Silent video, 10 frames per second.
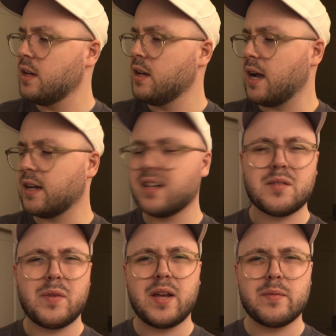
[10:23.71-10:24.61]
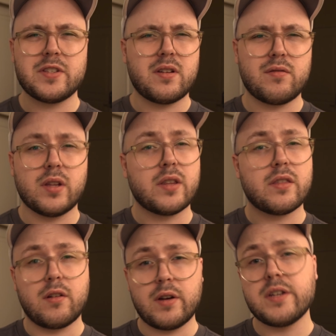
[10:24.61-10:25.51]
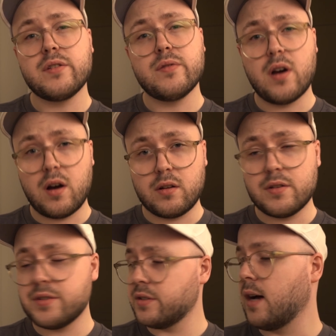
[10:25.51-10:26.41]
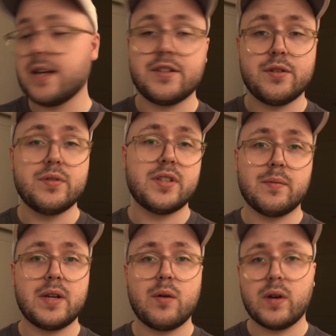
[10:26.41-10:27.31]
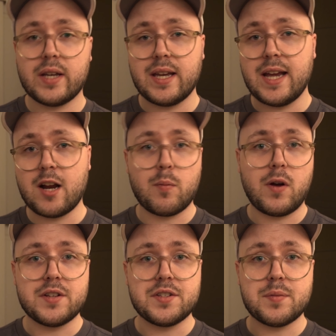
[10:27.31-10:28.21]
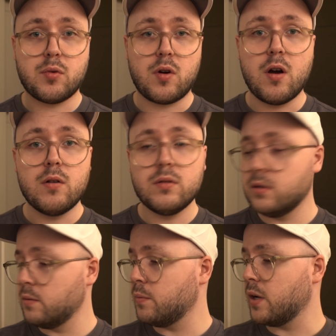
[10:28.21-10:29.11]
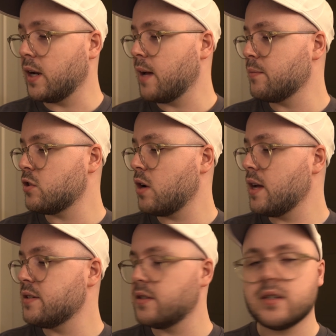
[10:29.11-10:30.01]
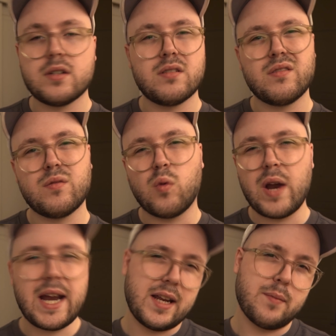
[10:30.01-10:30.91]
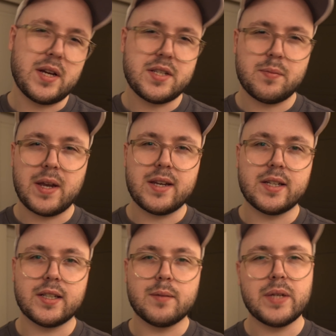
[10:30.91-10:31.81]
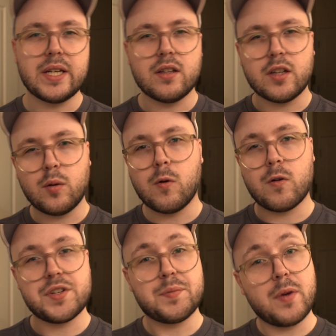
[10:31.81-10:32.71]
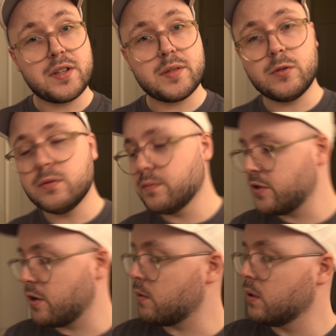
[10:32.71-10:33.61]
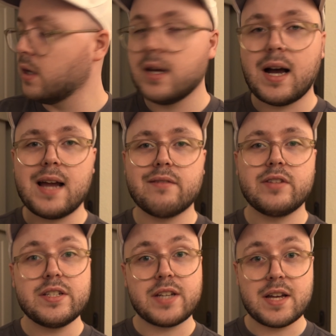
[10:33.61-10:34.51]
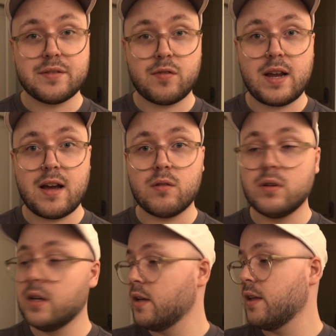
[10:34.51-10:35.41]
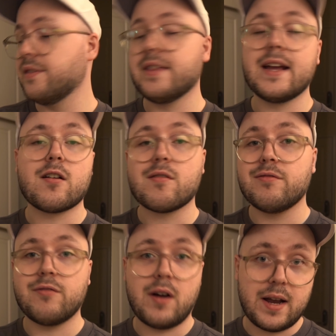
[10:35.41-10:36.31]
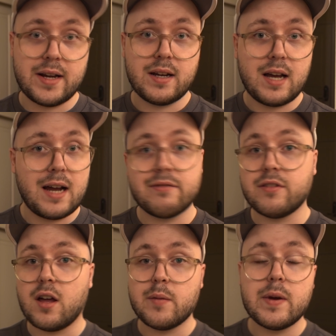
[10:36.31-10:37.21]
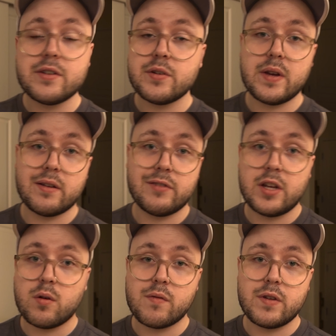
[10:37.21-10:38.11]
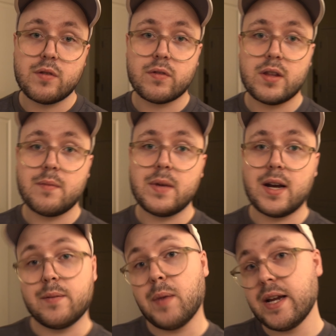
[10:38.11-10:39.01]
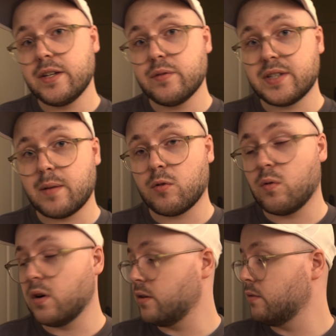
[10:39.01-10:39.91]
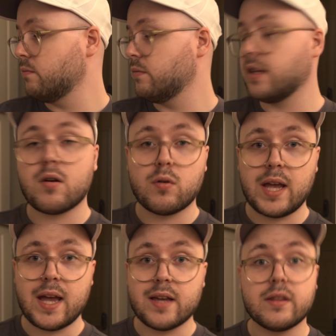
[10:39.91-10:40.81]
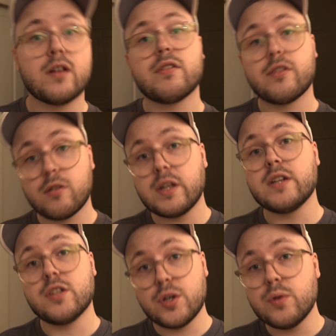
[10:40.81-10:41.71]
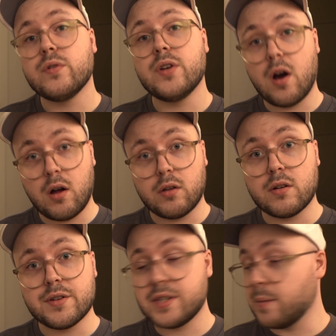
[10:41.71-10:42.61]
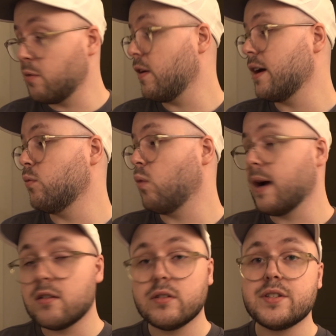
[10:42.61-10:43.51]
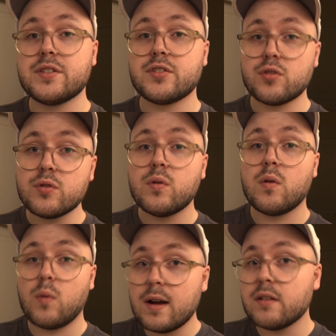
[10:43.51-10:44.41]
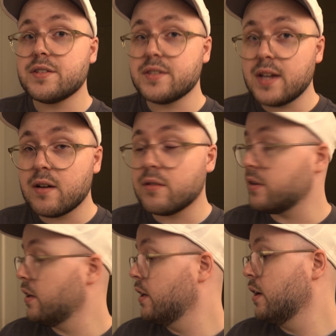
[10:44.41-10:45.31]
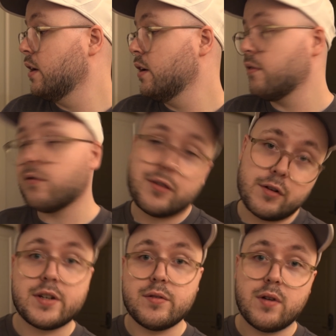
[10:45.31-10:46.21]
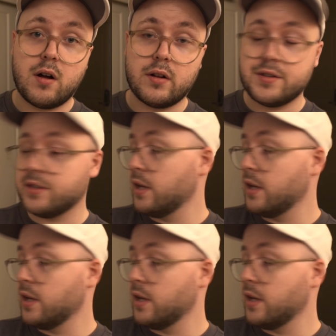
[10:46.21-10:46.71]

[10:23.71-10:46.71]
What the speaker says: I got them on Amazon for like $32. I do someday want to get AirPods Pro, but I'm trying to rein in my spending and be a little more responsible, so I have these guys for now. They are fine. I've thought about doing a video review for them, and I might do a separate one. They're okay. They're $32. They provide true wireless sound for $32.